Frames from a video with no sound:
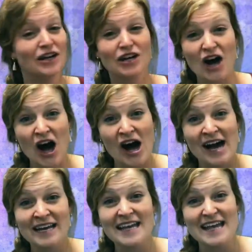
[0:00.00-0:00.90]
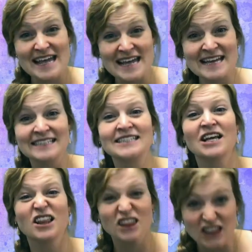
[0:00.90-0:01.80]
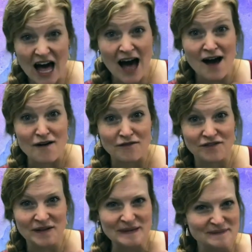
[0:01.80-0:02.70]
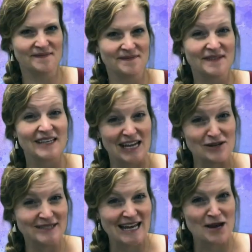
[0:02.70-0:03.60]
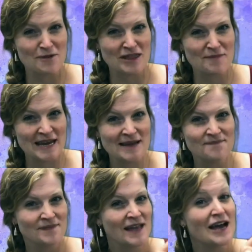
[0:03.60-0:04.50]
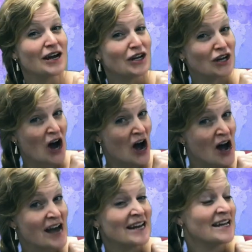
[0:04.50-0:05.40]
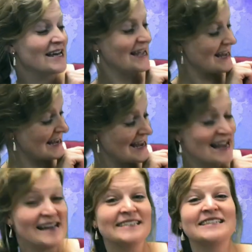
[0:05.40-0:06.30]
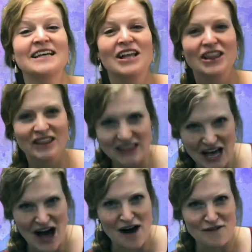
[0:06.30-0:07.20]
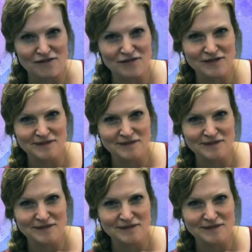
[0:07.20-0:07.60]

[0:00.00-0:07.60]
God is love. Can you say it with me? God is love.